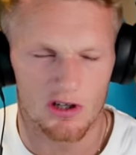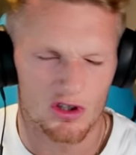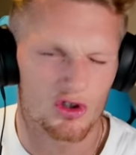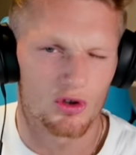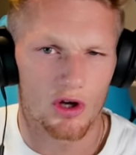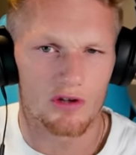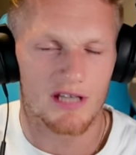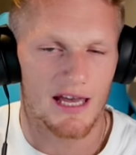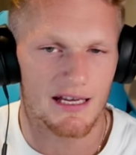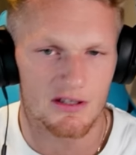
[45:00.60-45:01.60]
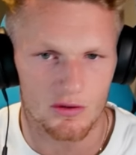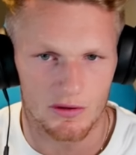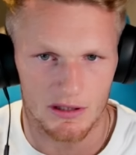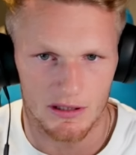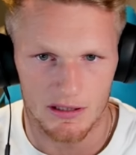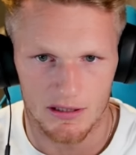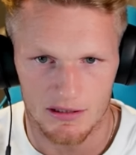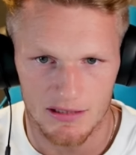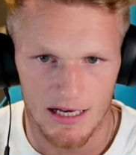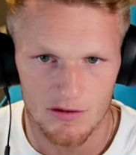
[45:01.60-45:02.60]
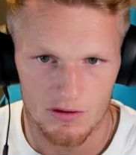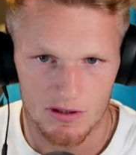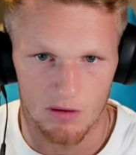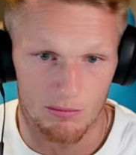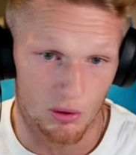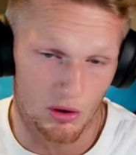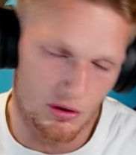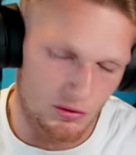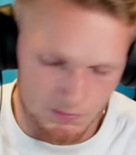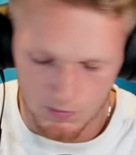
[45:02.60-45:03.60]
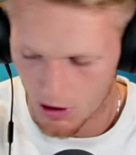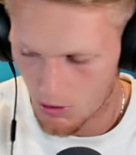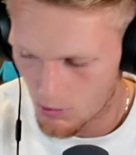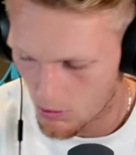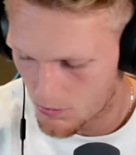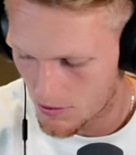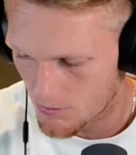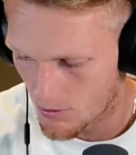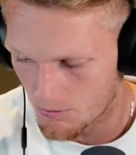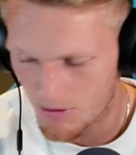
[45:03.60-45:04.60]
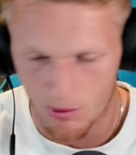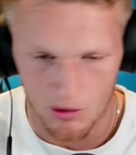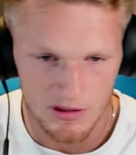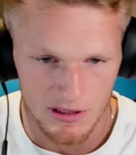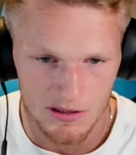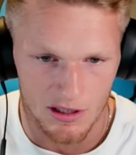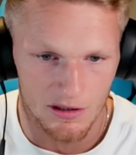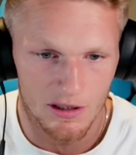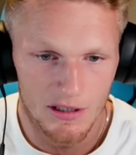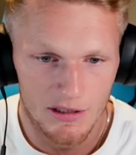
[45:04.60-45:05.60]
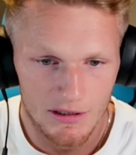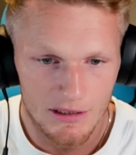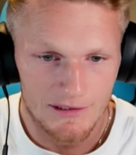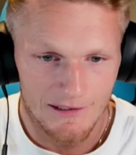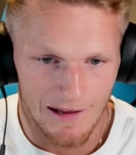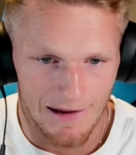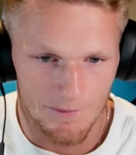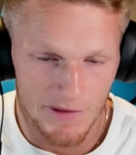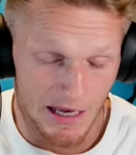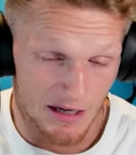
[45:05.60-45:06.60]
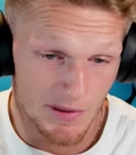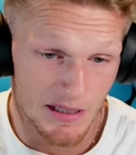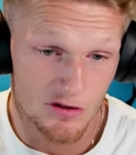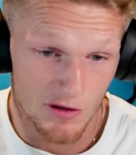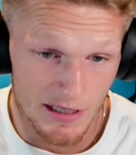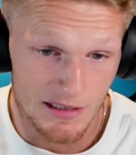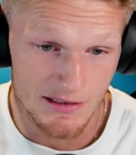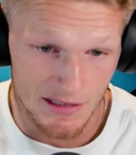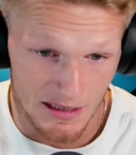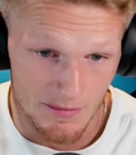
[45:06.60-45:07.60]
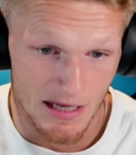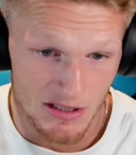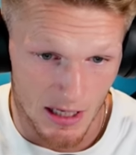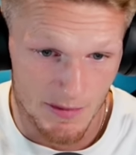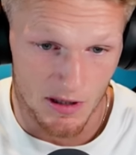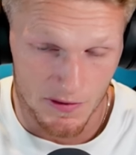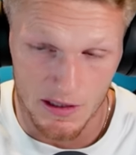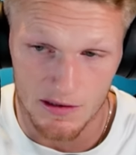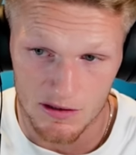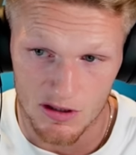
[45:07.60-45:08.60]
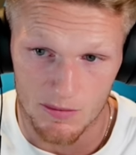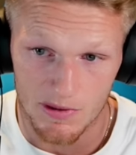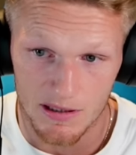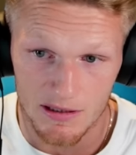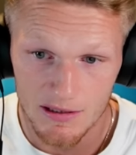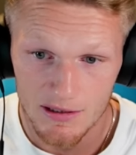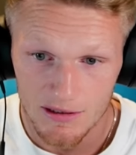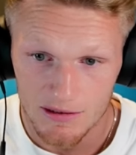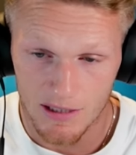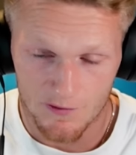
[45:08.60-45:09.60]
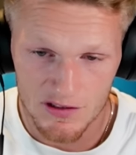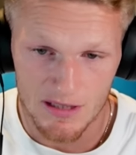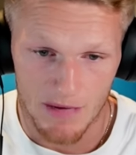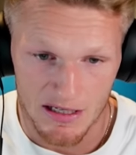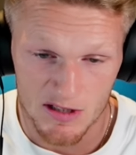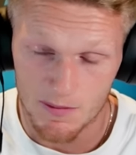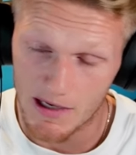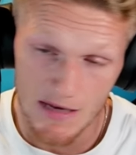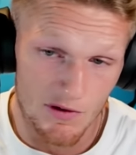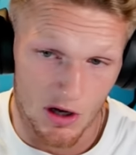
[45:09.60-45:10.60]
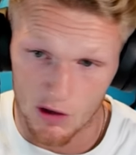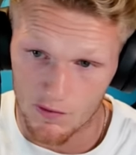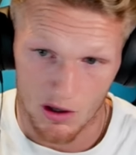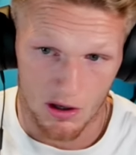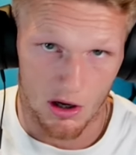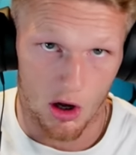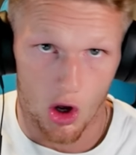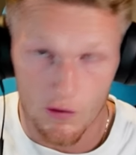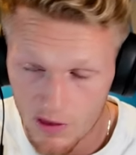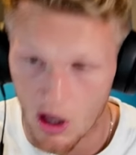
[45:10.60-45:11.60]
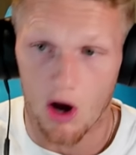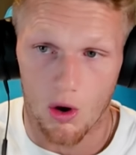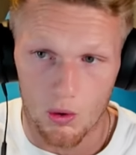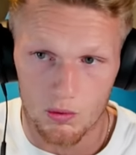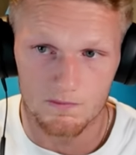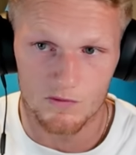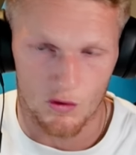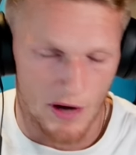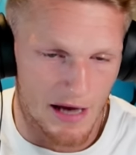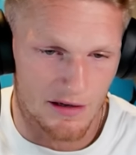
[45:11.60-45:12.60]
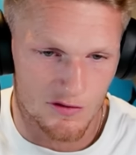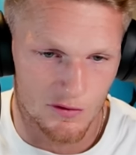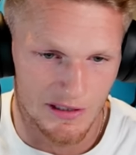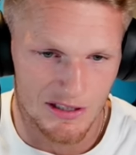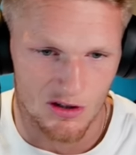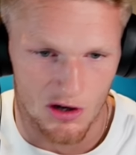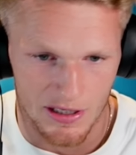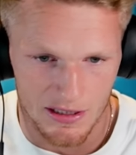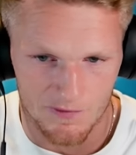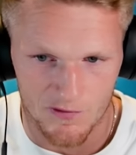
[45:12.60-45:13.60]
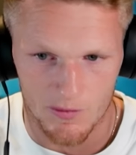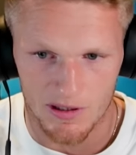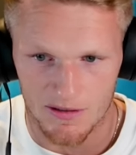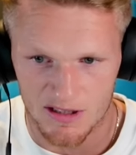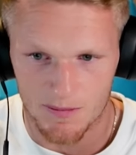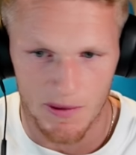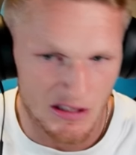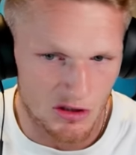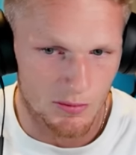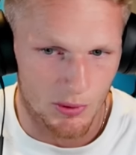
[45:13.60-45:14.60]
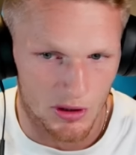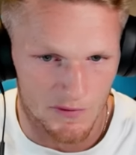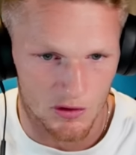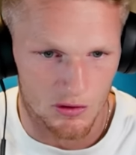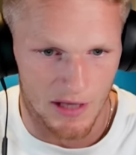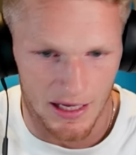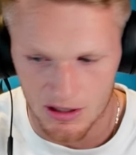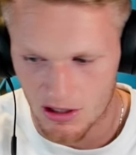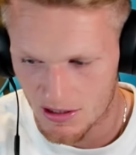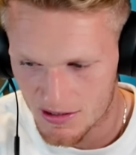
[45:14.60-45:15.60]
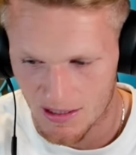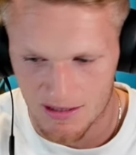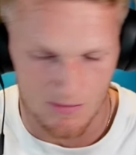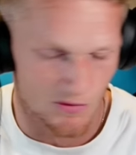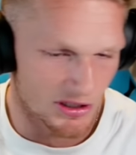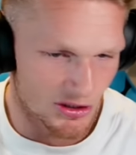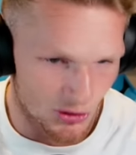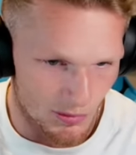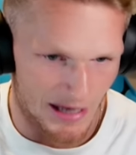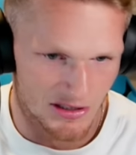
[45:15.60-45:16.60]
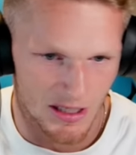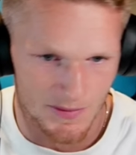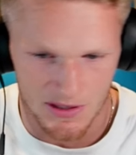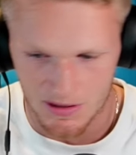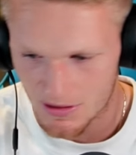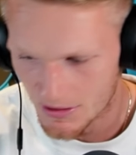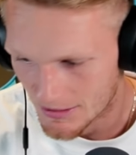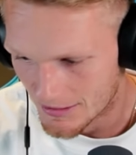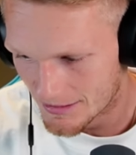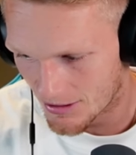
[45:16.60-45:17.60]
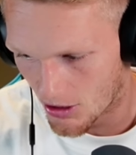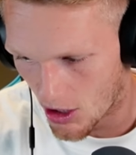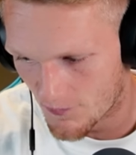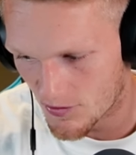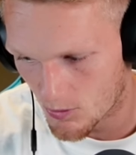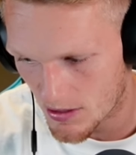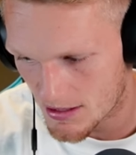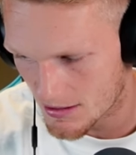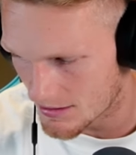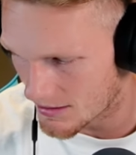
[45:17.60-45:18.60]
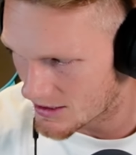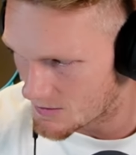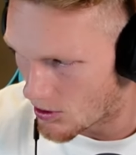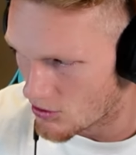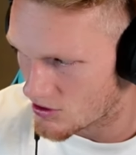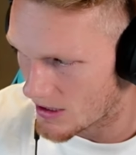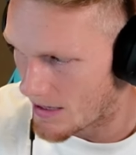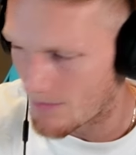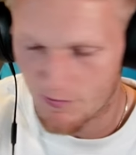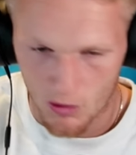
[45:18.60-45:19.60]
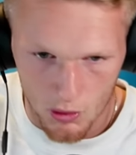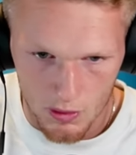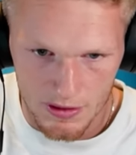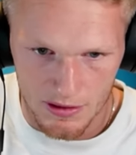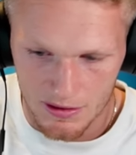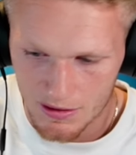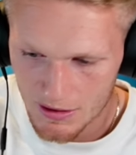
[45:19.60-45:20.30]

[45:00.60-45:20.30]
of pseudo tag to a dangerous on-baller who, we all think will probably be Bonte. So, it'd be intriguing to see the matchups. I think there's going to be definitely some matches, but even over the whole ground, it's really exciting from a spectacle point of view that you're going to see some really cool matchups, and hopefully we can expose them up forward and